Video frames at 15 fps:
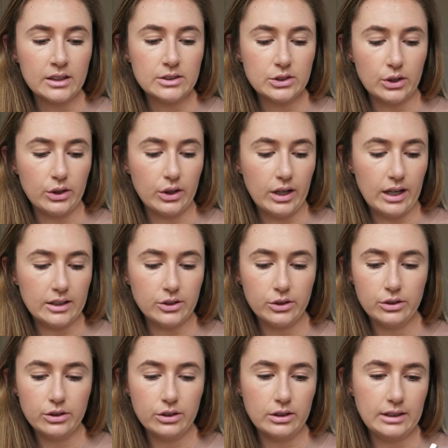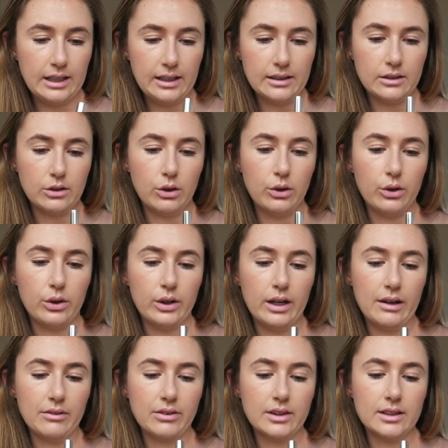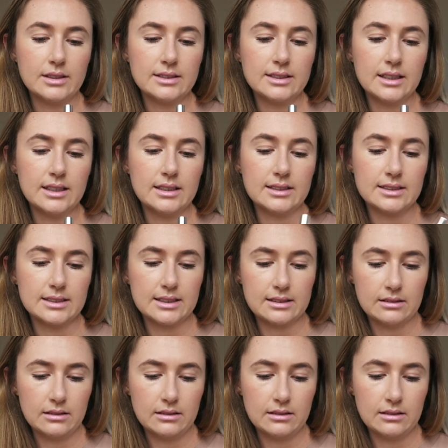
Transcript: So I don't yet know if this is,